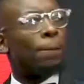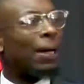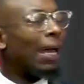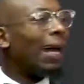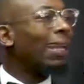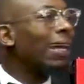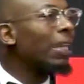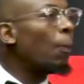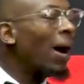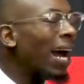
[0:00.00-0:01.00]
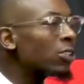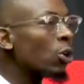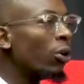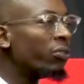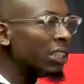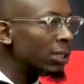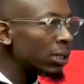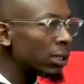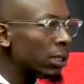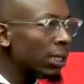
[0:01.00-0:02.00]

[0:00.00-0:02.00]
But another part of it